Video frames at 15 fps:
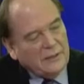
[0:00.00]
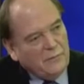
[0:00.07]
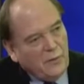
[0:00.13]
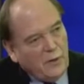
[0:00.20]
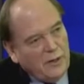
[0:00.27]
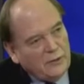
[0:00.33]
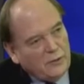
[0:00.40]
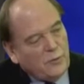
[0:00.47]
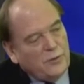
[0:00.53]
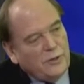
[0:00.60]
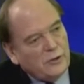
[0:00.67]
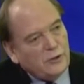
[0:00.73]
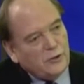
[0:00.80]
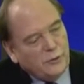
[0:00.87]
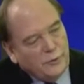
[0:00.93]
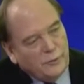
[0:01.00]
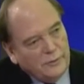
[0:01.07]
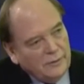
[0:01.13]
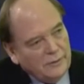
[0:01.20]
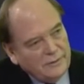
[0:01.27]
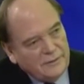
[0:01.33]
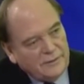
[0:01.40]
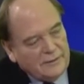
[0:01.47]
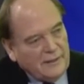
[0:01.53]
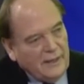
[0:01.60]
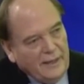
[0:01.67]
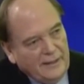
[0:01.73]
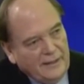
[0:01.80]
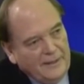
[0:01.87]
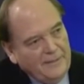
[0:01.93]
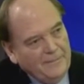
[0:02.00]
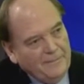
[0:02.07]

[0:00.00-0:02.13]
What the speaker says: a very traditional society?